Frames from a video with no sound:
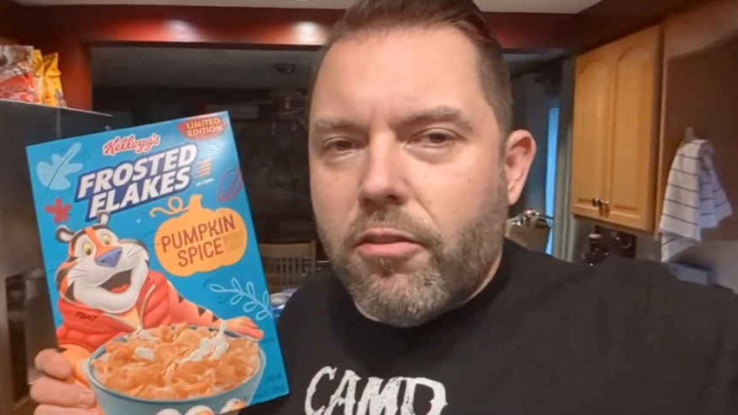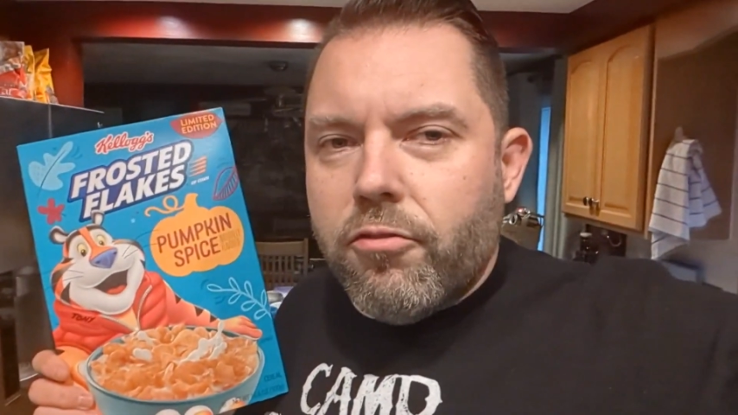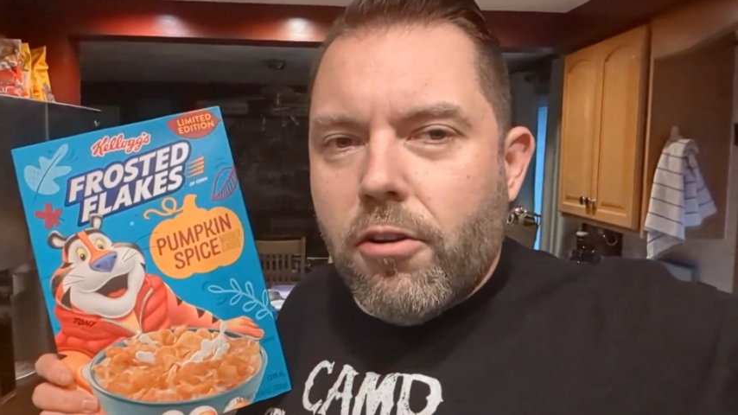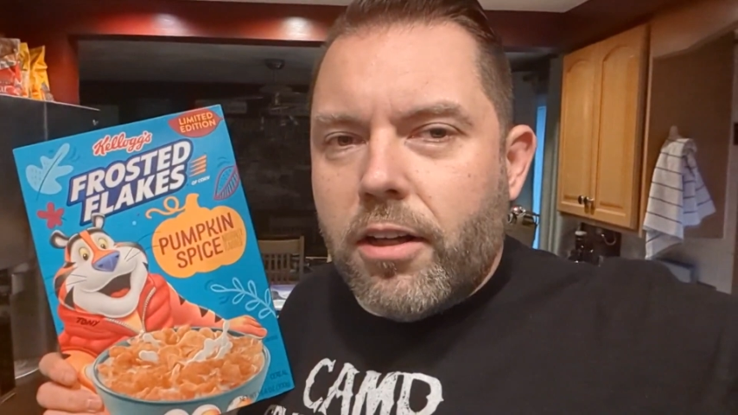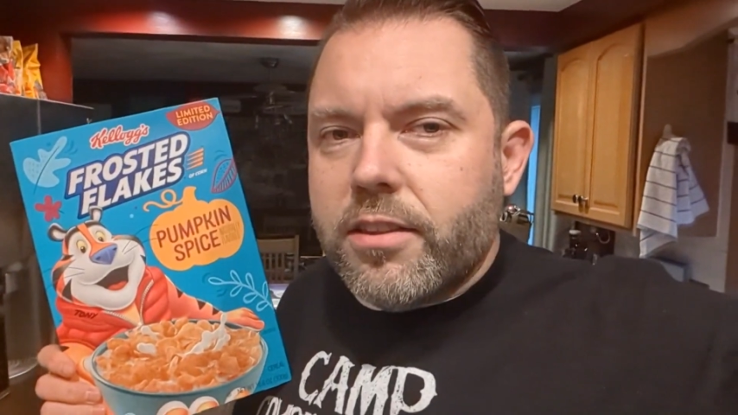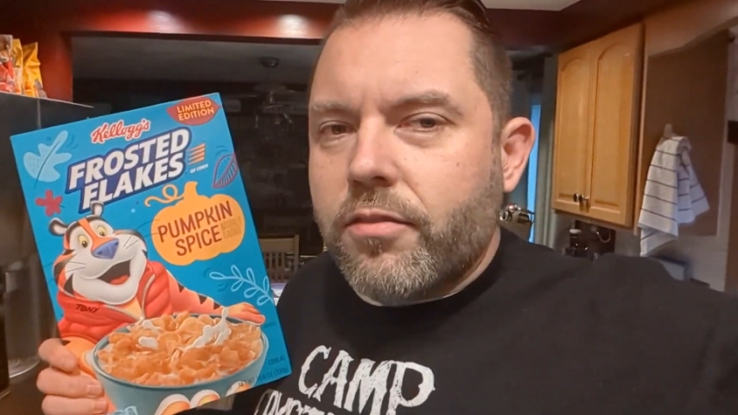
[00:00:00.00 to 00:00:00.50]
of
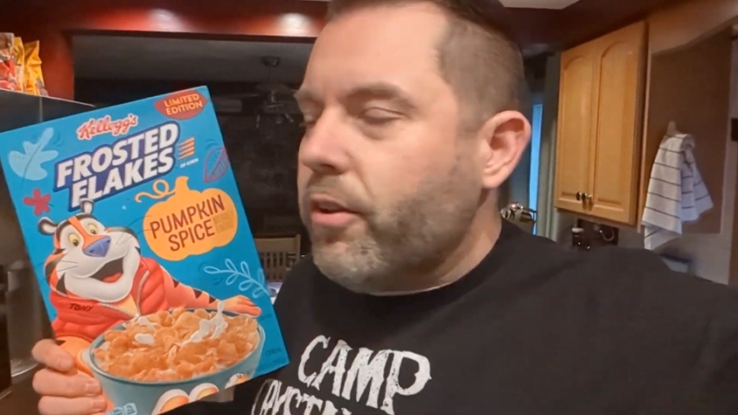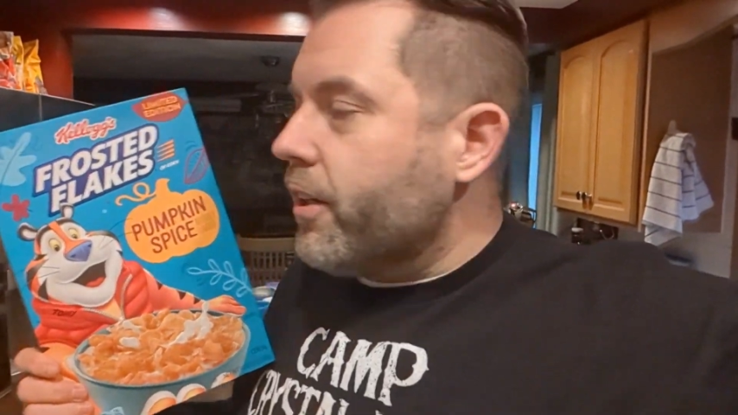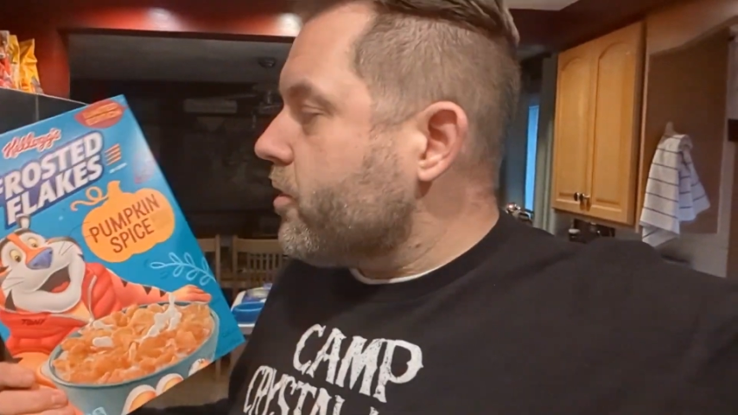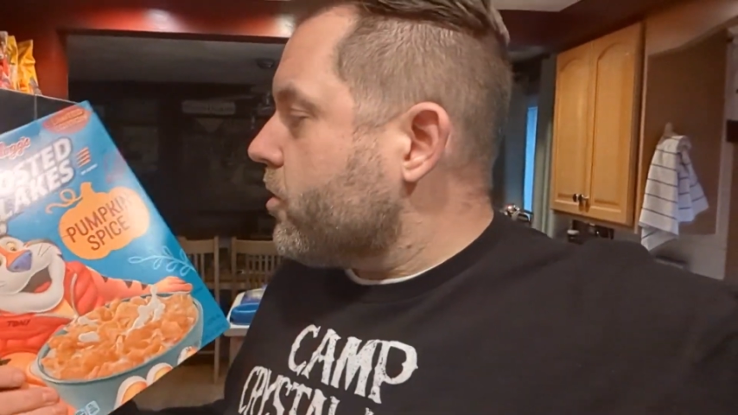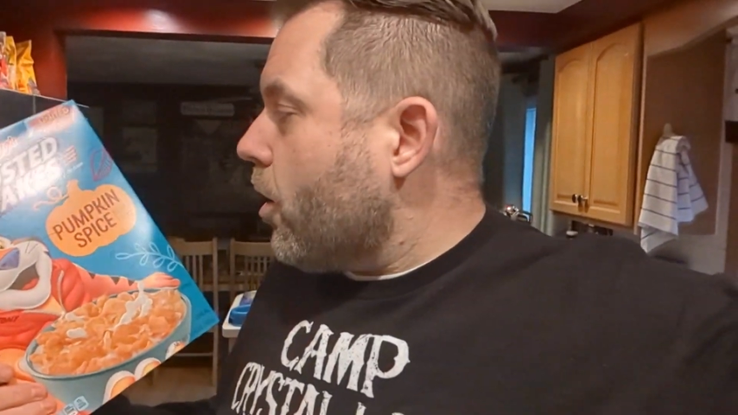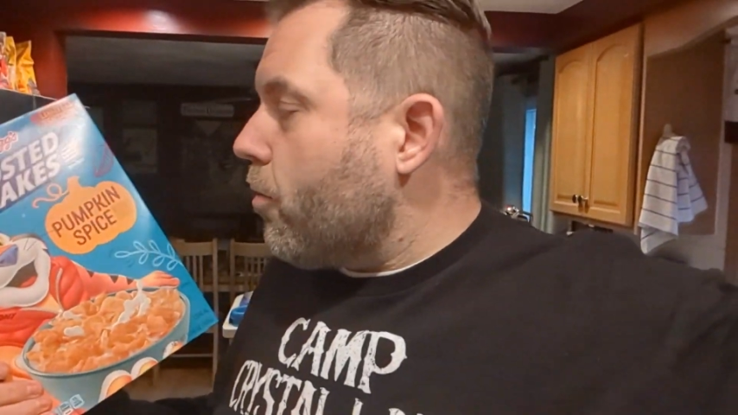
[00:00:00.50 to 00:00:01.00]
Frosted
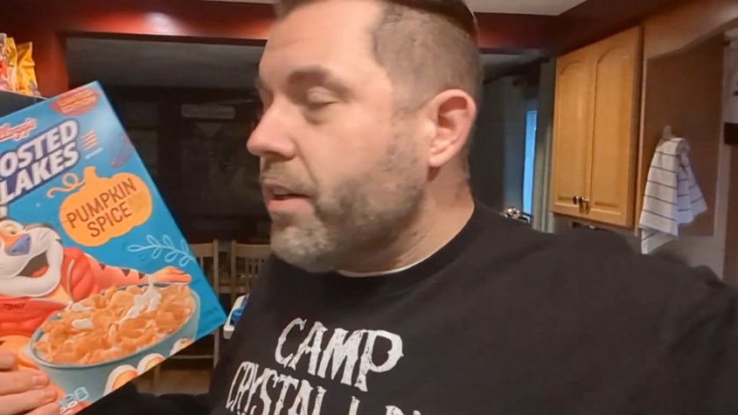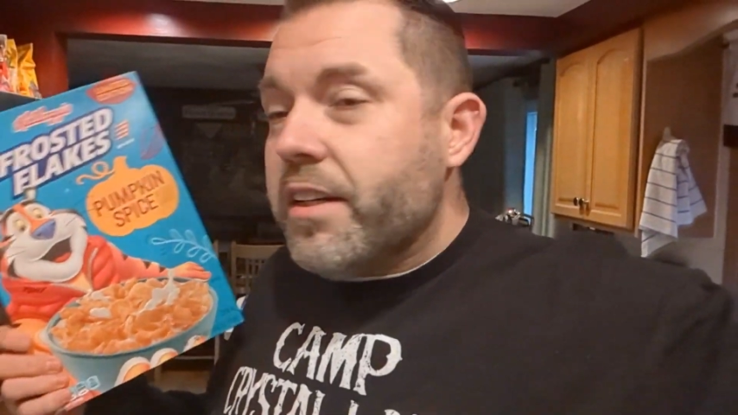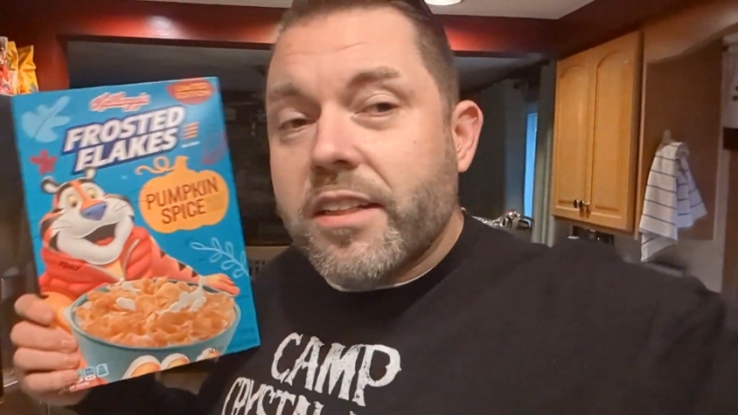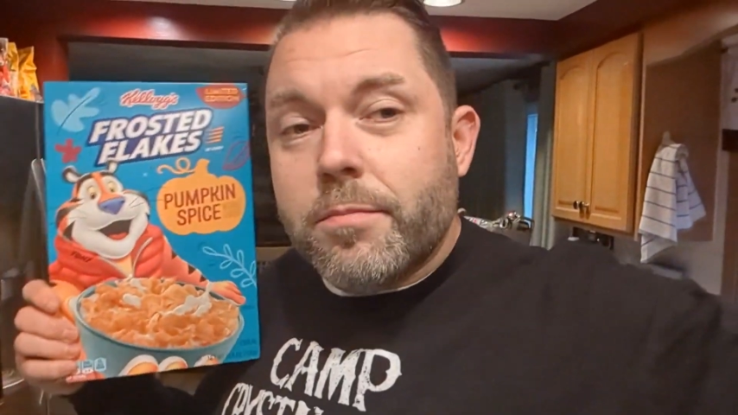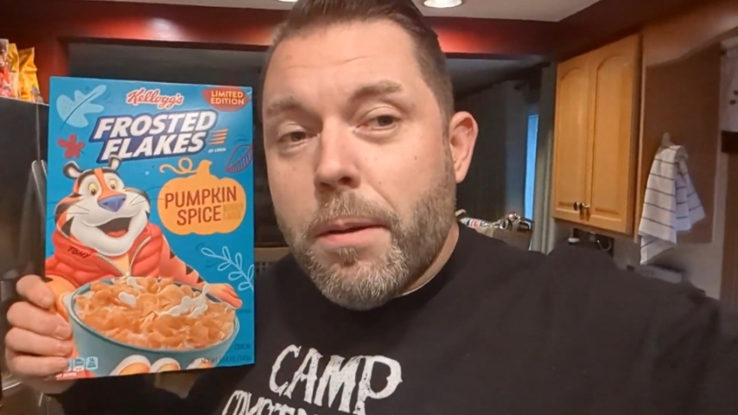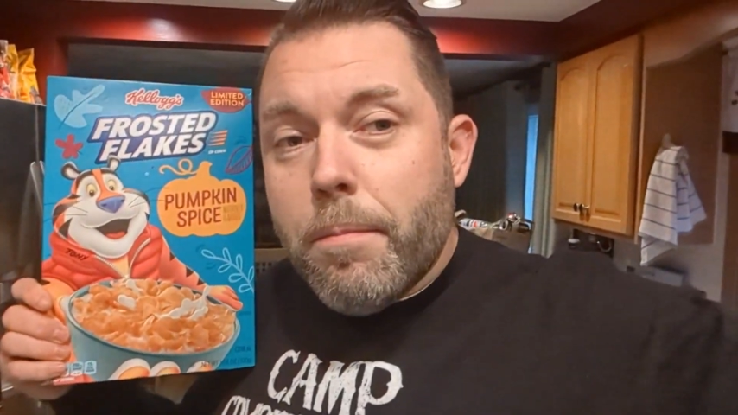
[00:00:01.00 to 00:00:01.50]
Flakes. Tony
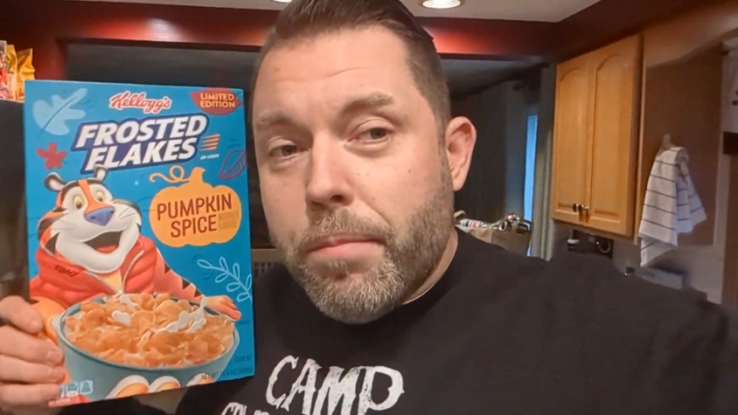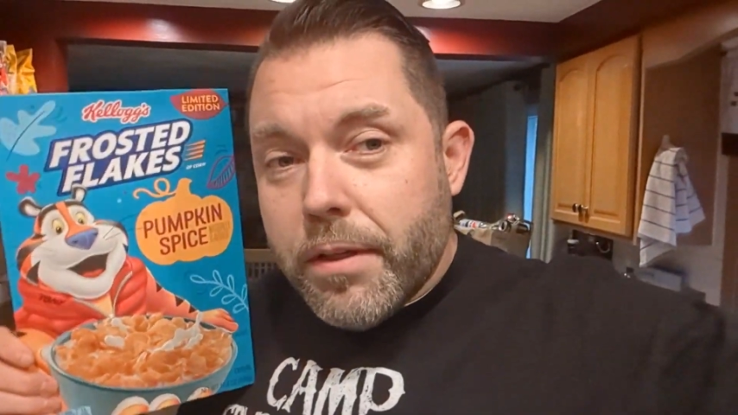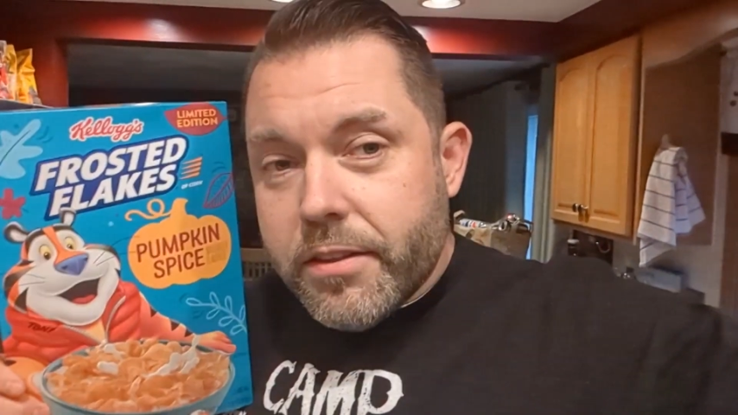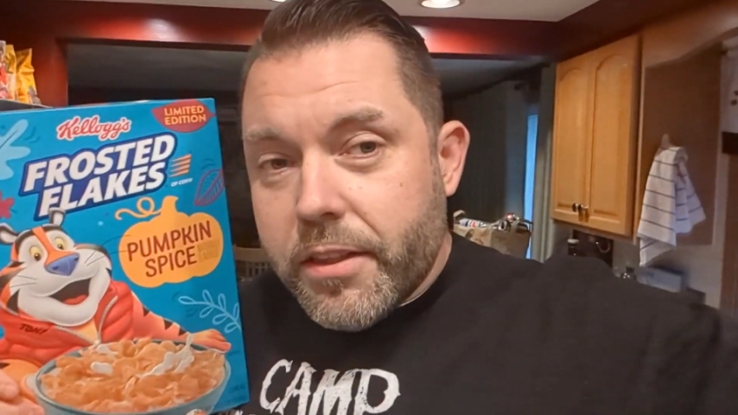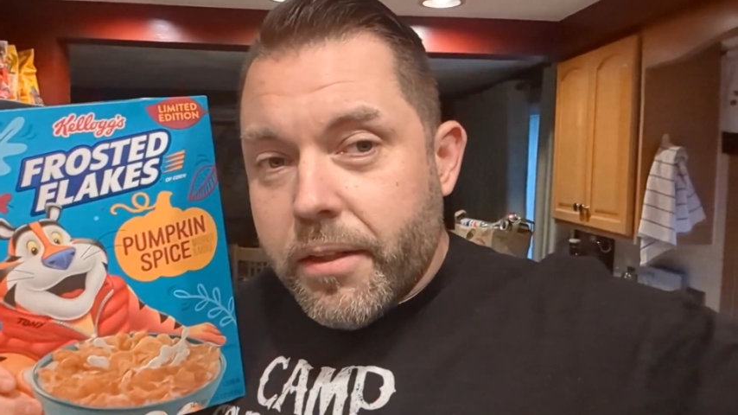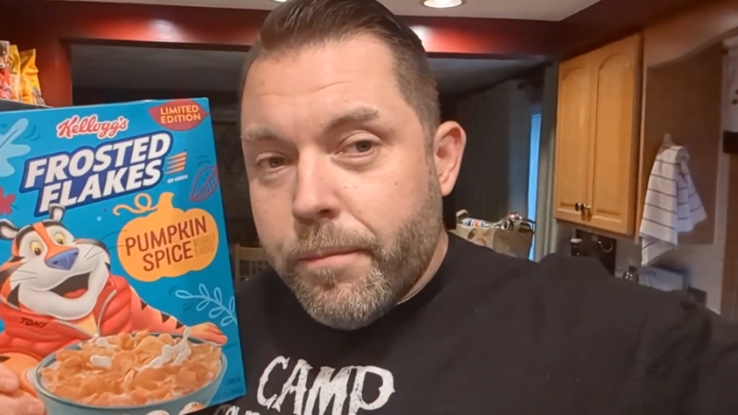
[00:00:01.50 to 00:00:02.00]
has been
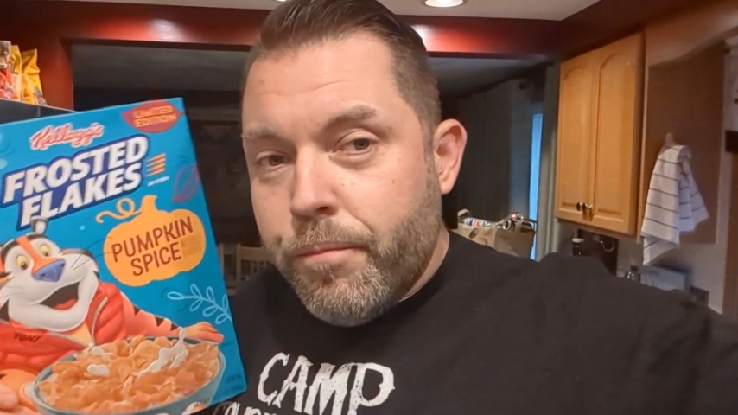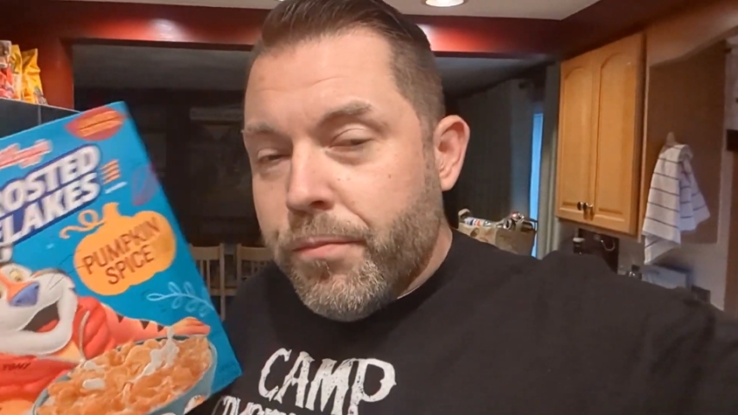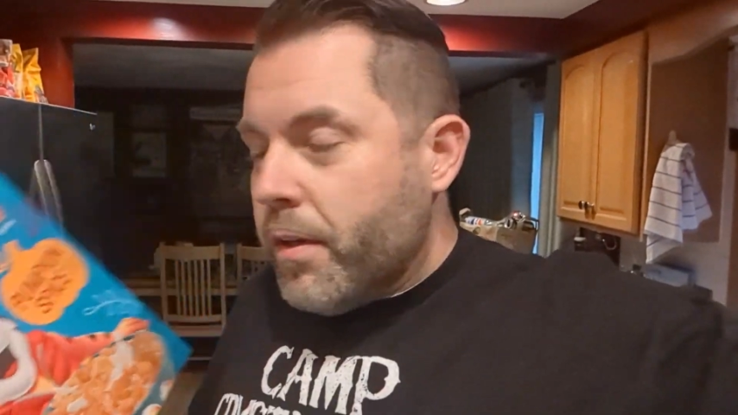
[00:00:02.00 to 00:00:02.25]
busy.